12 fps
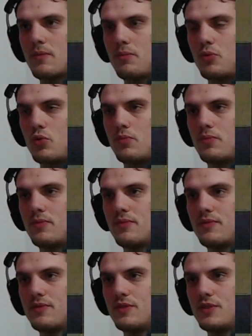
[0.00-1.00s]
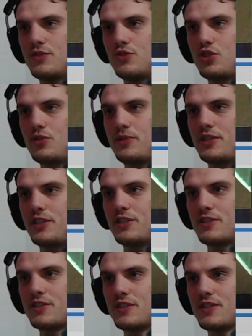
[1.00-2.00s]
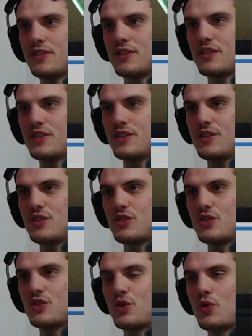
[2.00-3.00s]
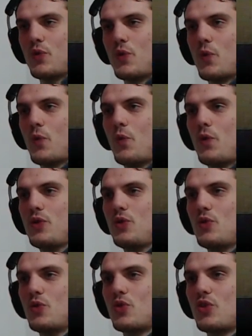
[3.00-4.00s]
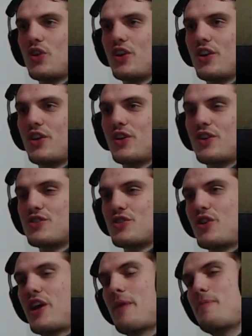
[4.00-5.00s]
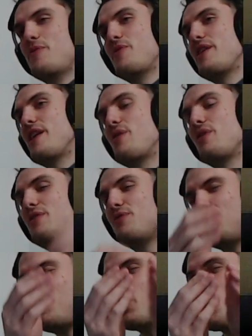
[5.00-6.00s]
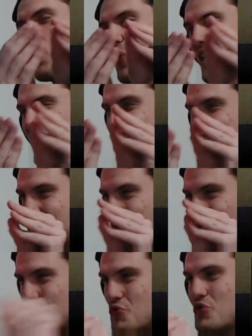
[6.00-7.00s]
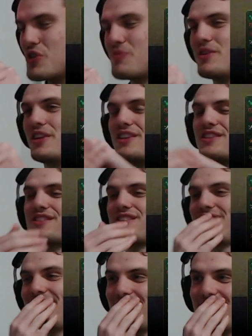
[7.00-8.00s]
Boom. Three minions. She so what yeah. do you think is gonna happen right now if she only has three minions?